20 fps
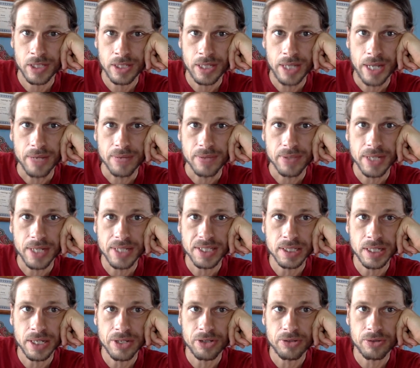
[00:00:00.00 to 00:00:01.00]
so that's
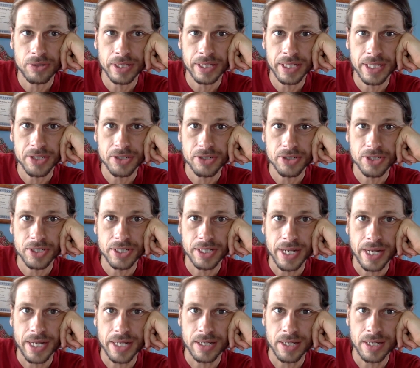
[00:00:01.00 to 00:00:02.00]
another really interesting
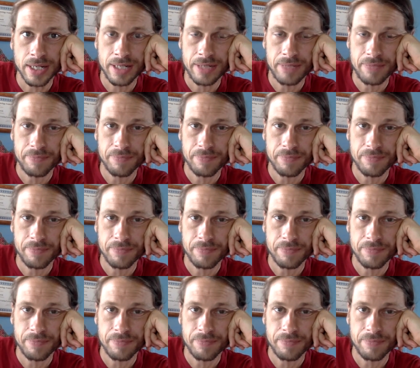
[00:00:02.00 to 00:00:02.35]
headline.